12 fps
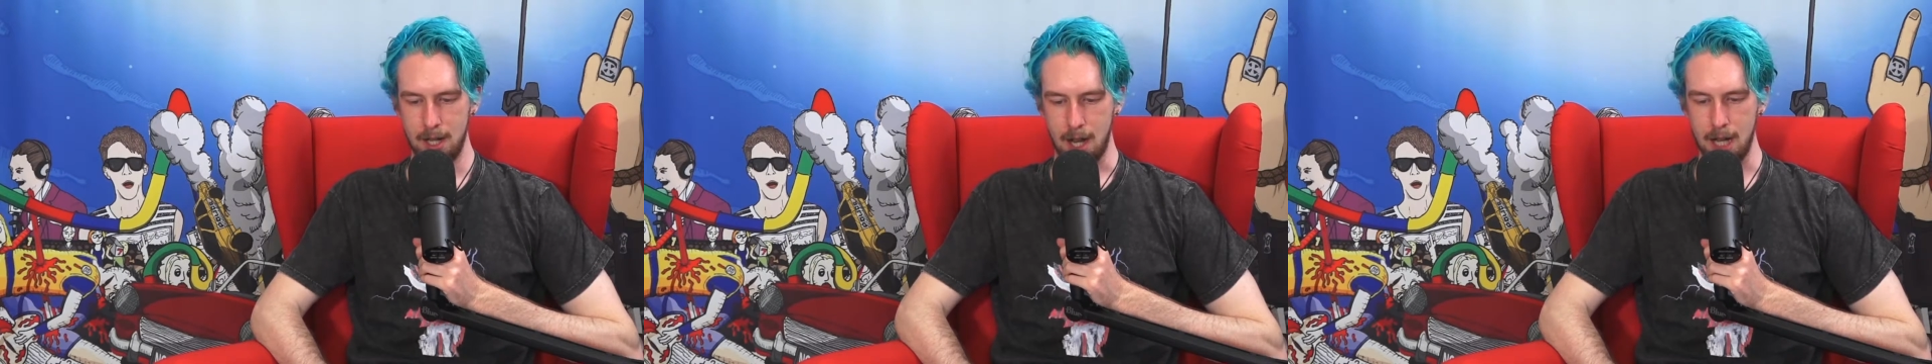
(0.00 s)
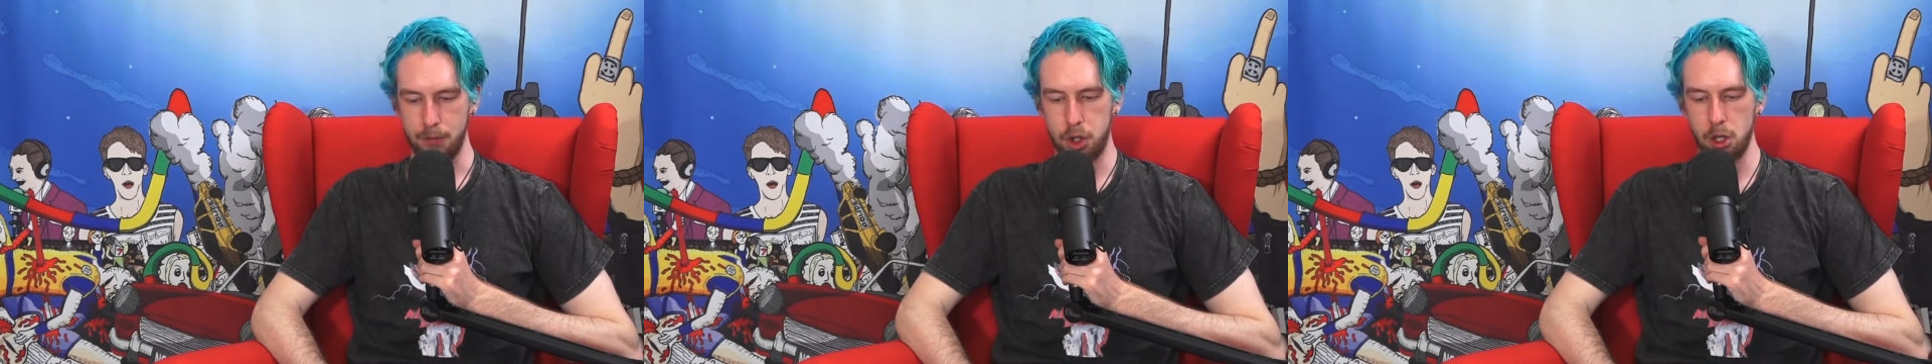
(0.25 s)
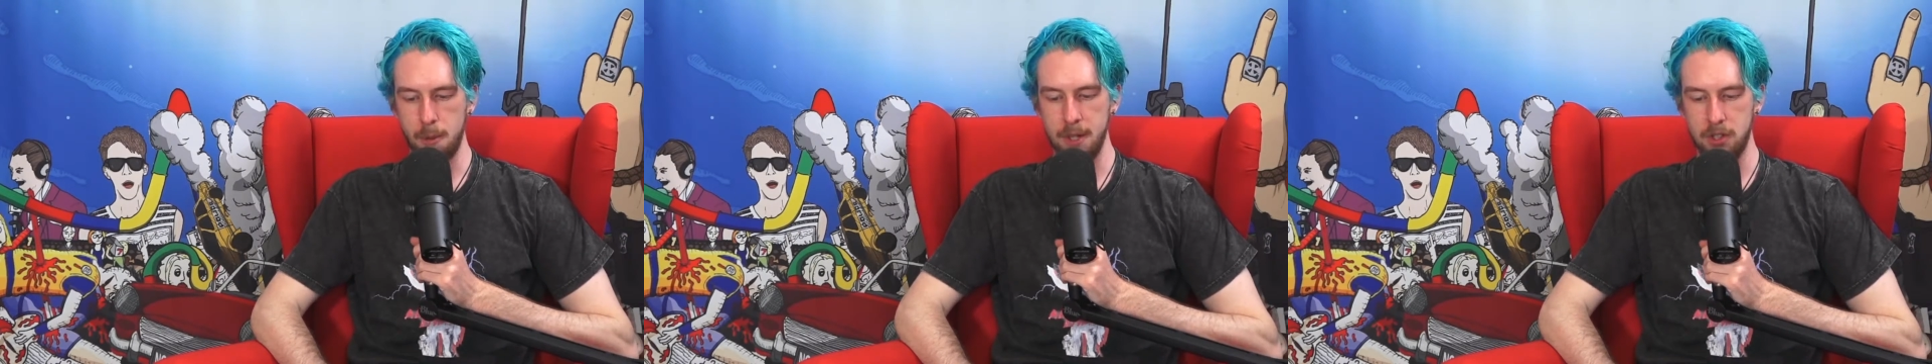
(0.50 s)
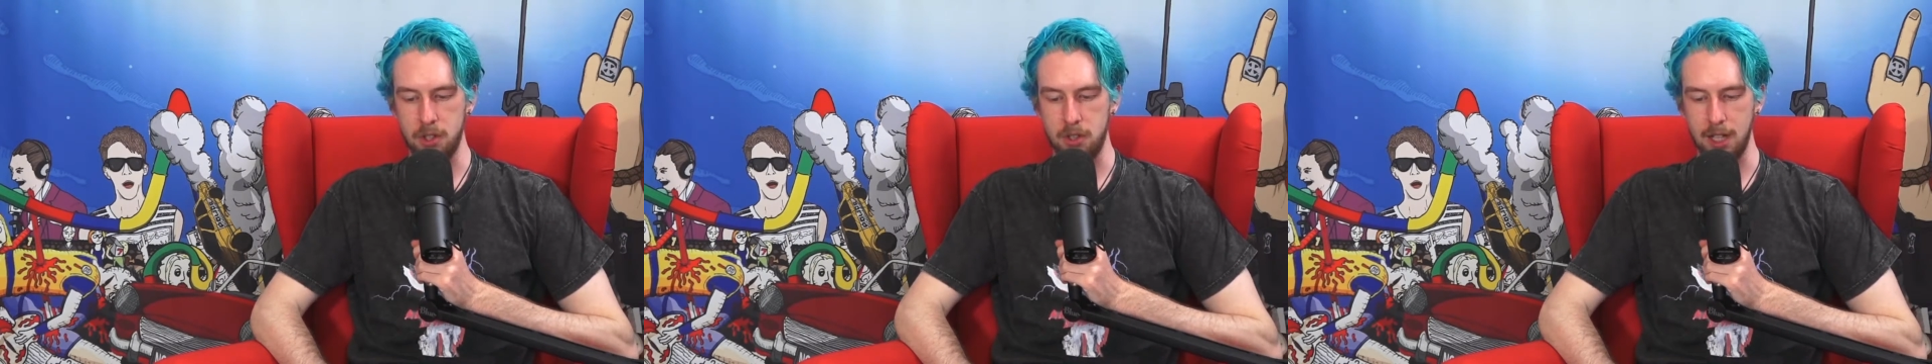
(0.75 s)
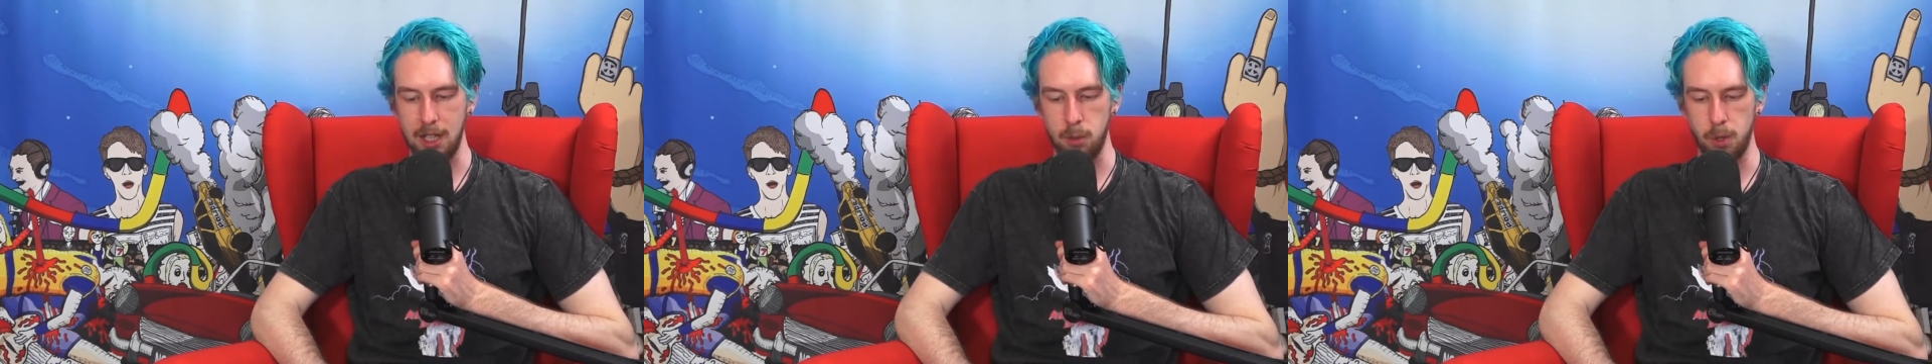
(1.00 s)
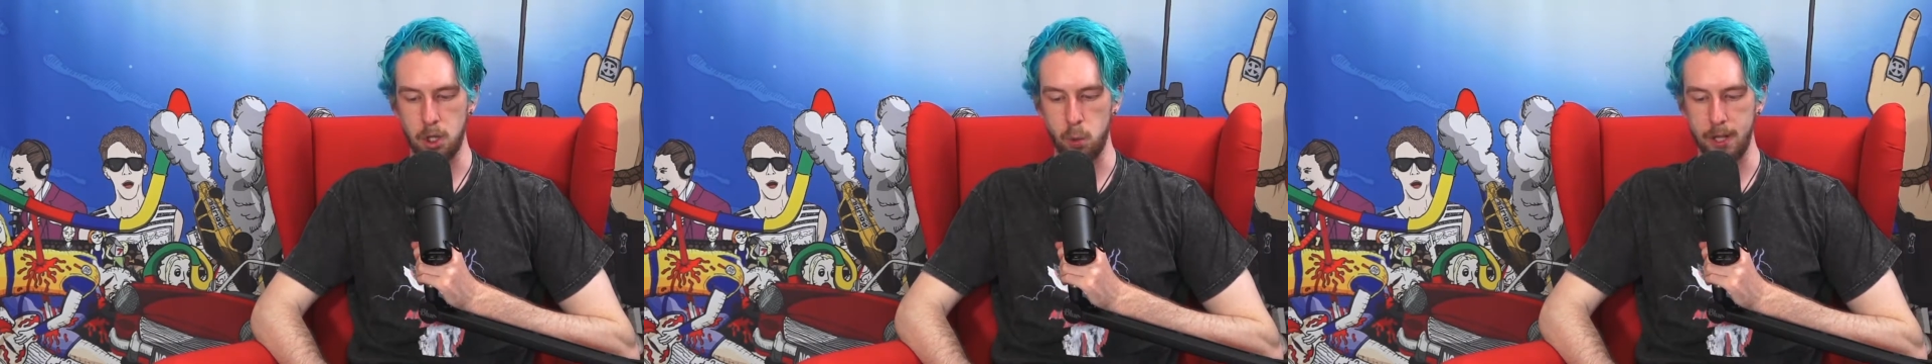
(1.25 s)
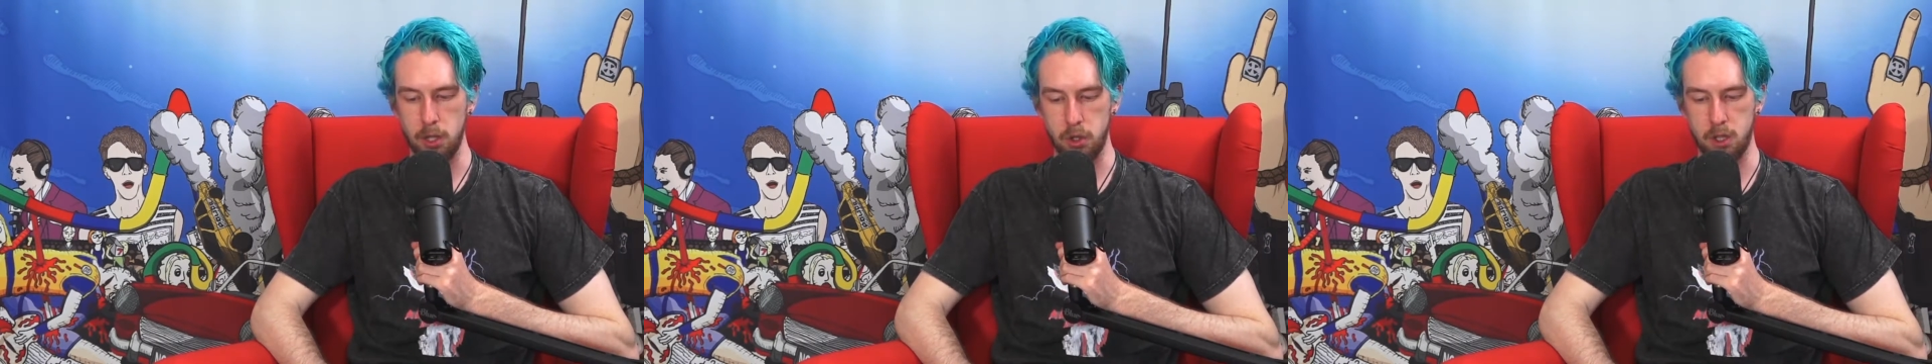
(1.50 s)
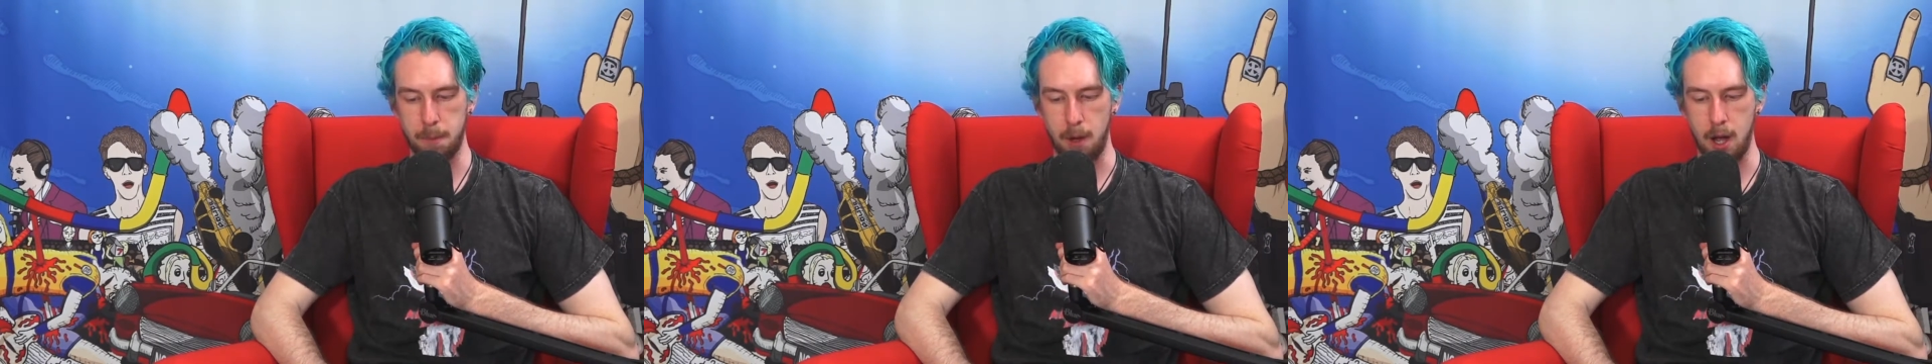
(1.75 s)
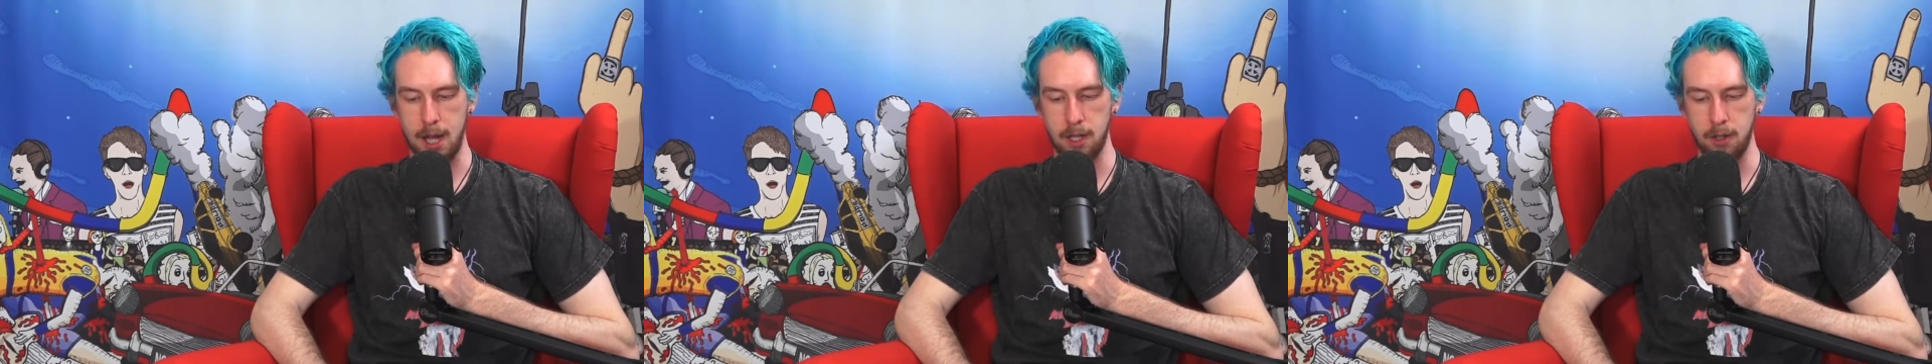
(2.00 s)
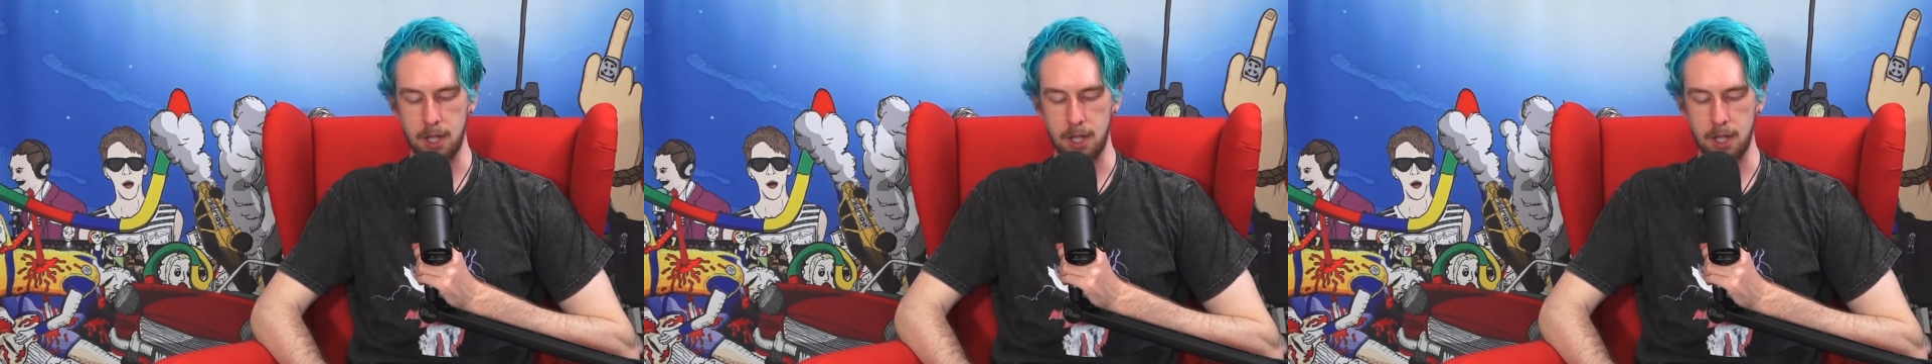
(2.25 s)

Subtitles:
I have Scheuermann's disease, which is where your spine